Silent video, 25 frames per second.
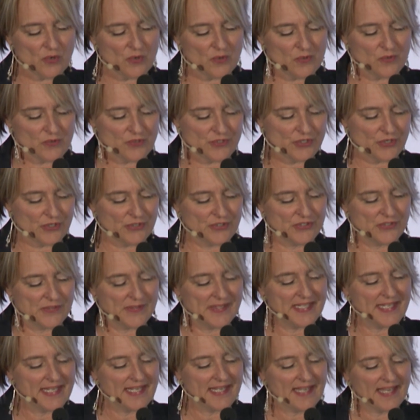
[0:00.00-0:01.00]

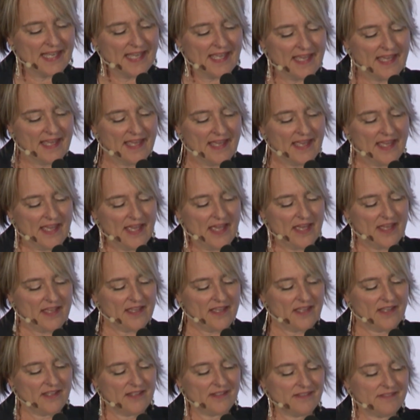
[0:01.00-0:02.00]
to greet you
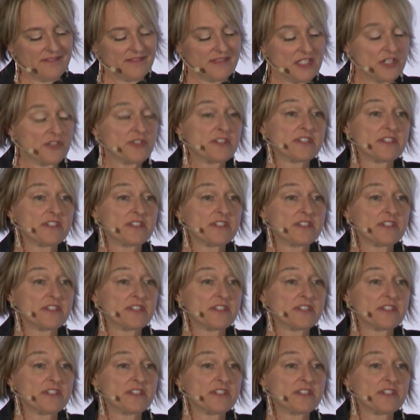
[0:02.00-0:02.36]
today.